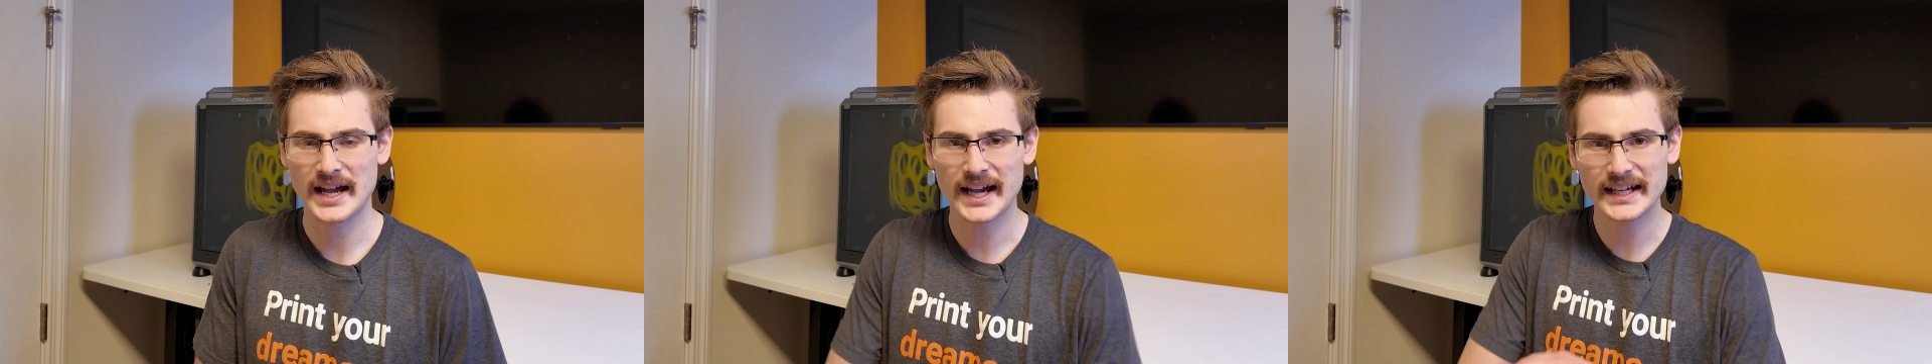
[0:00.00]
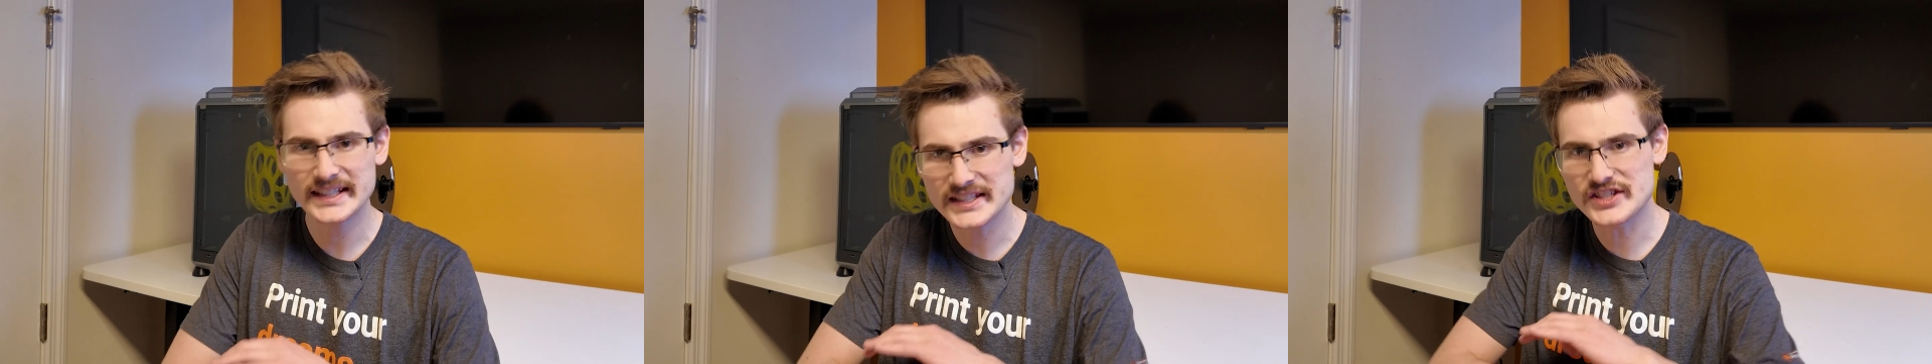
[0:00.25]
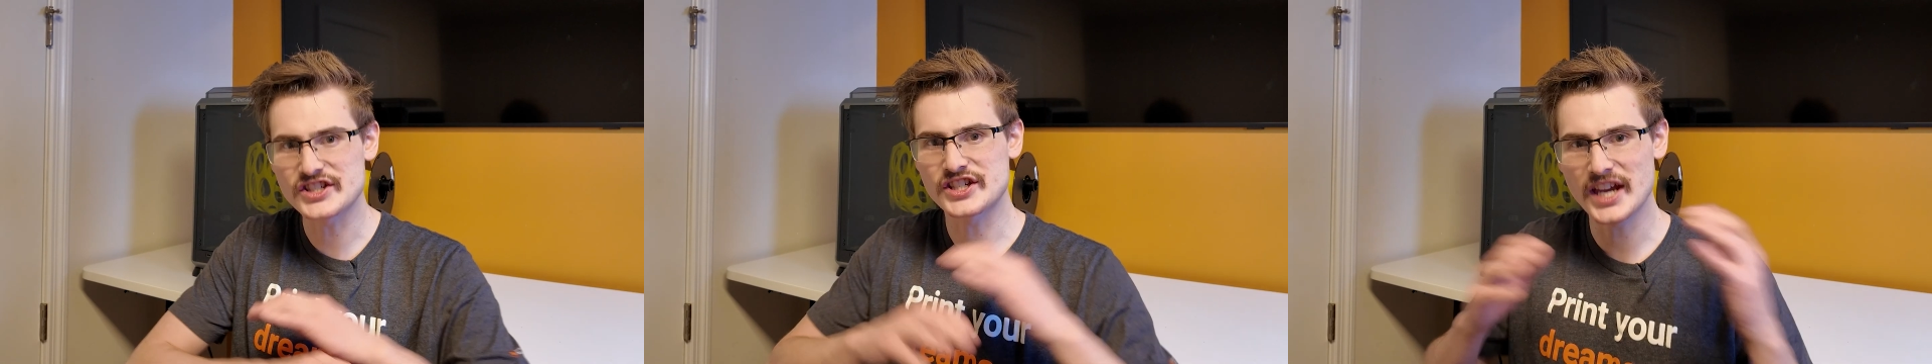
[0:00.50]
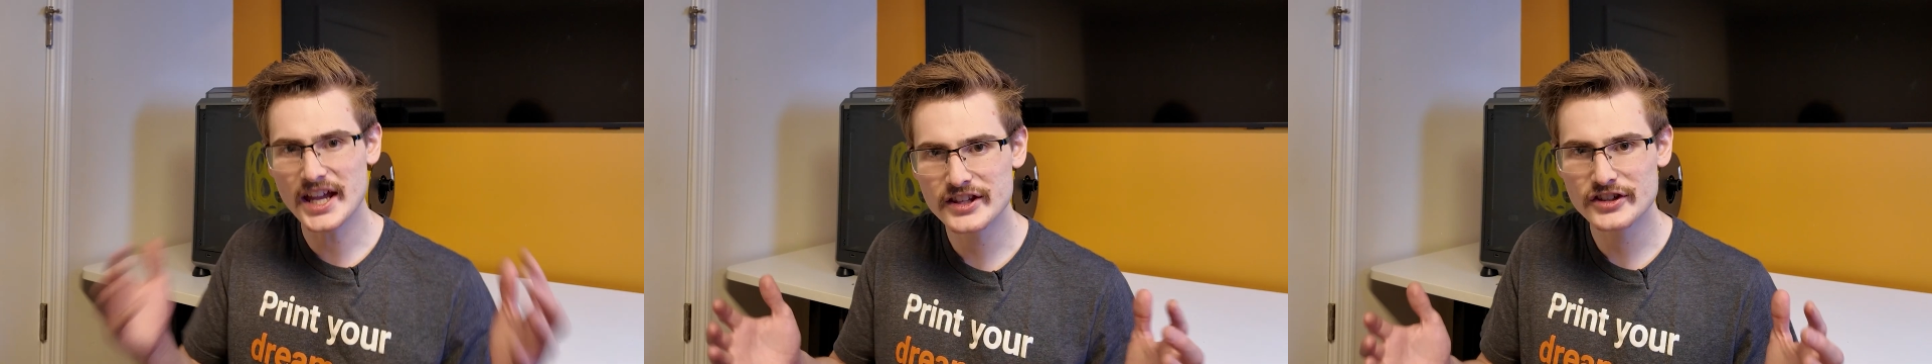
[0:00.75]
I
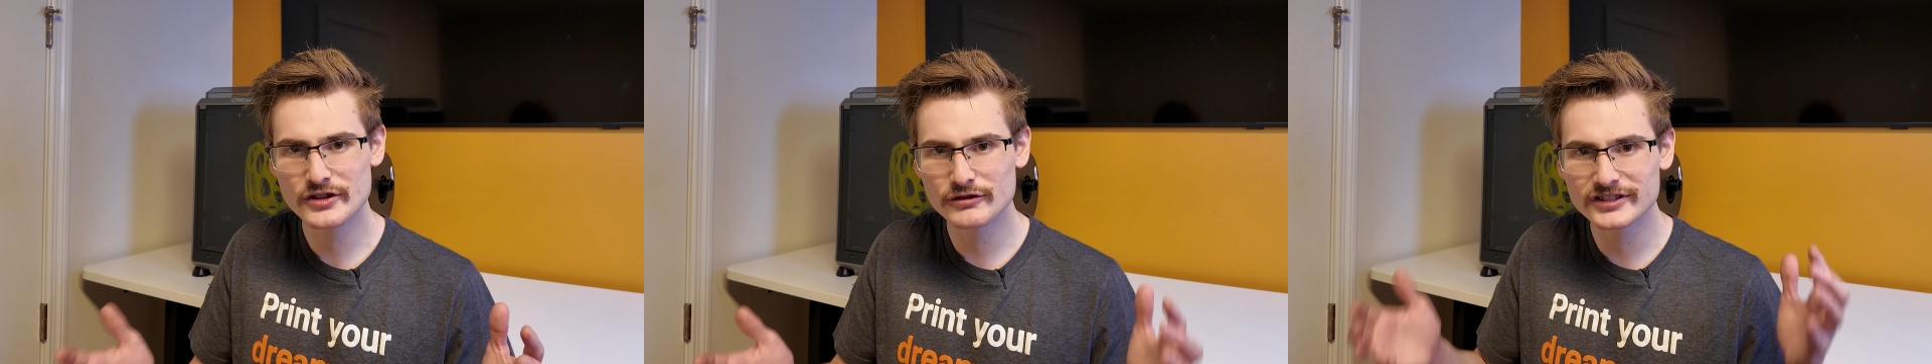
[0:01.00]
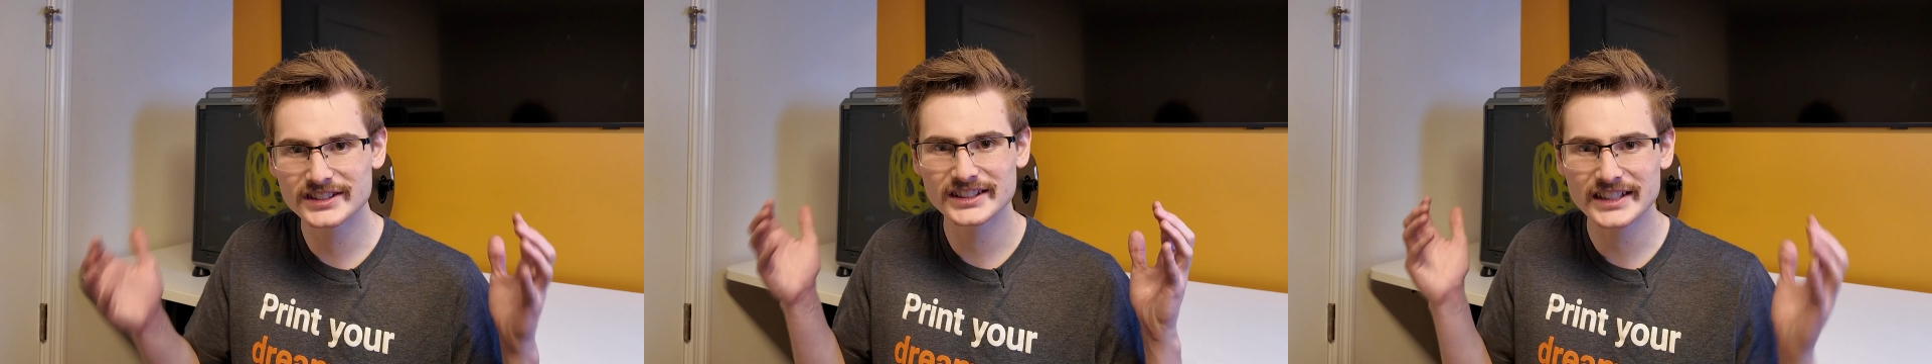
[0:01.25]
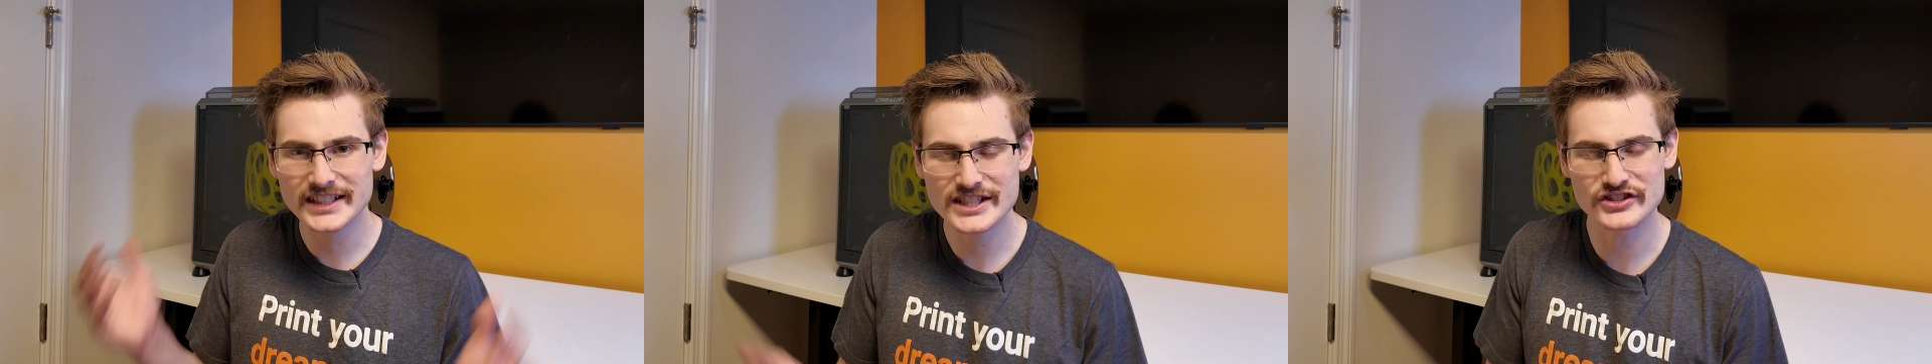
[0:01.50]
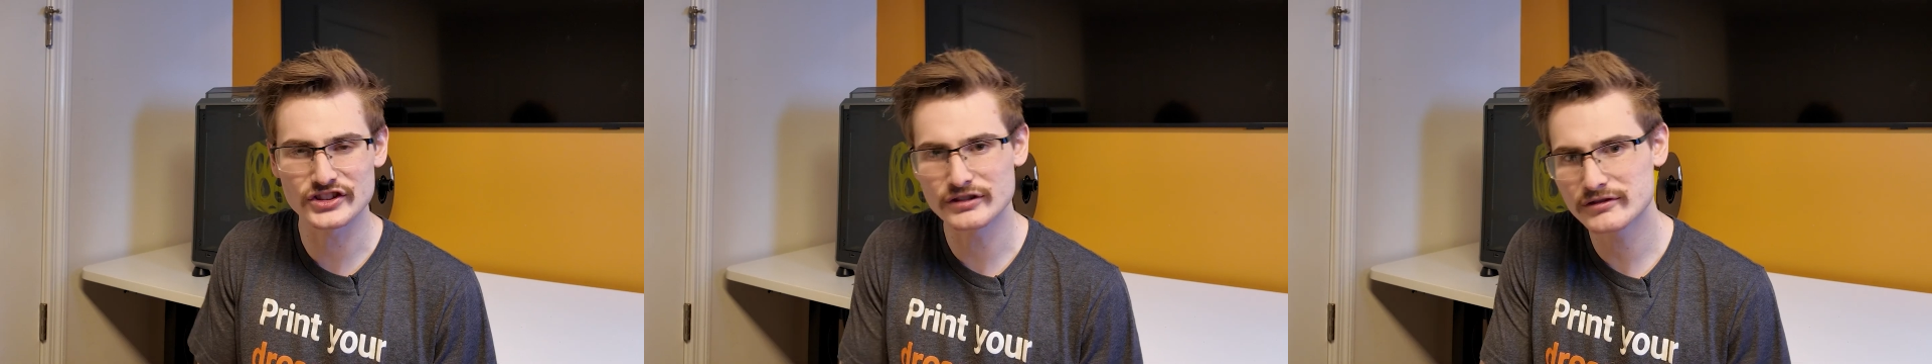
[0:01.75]

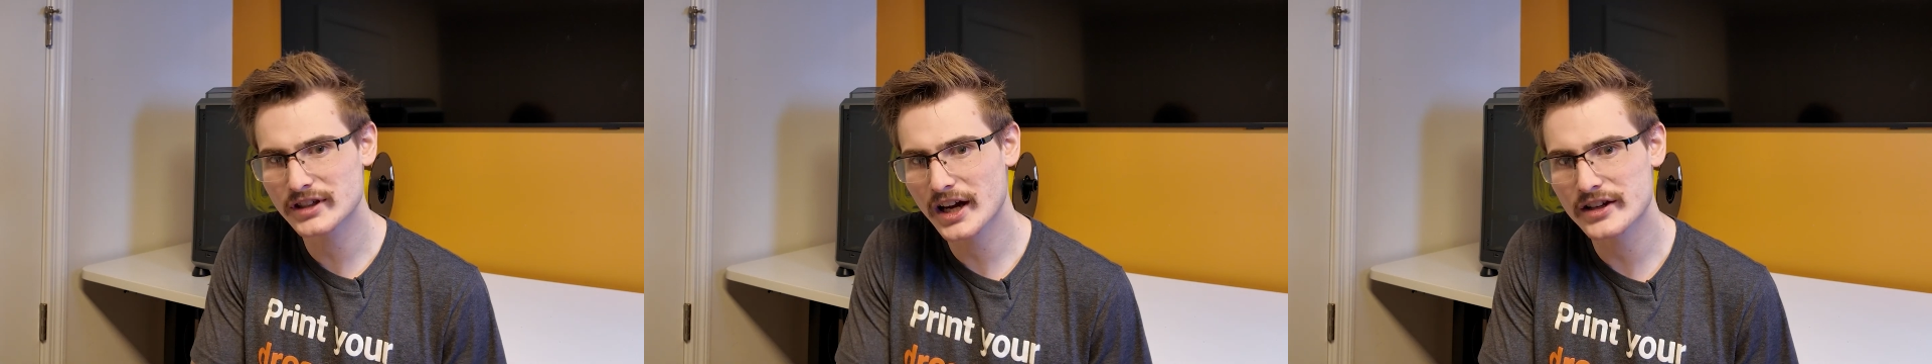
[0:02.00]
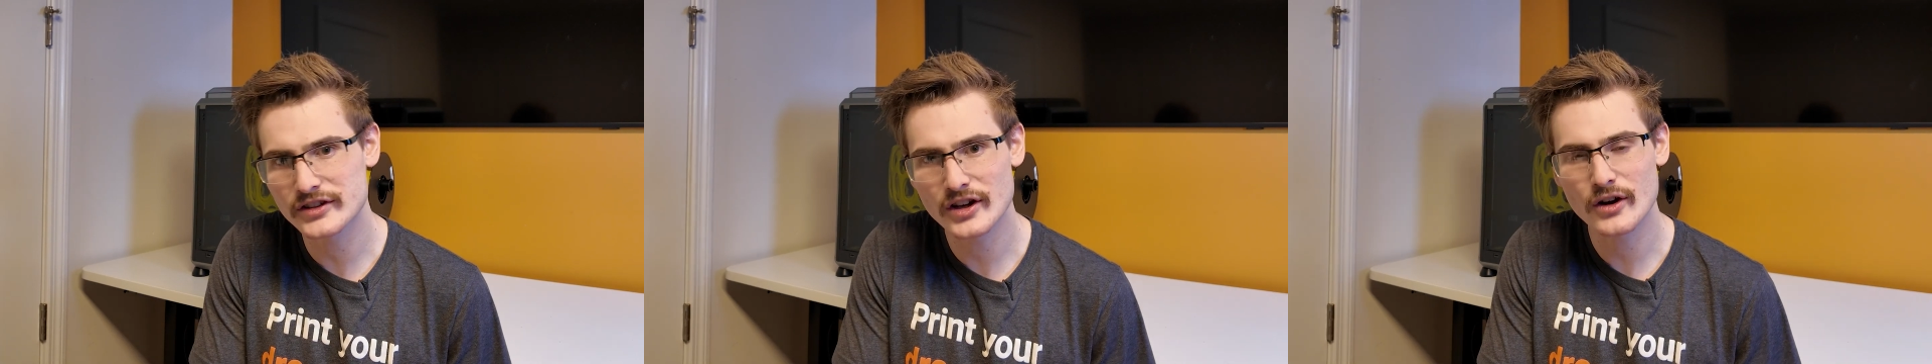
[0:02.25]
genuinely do not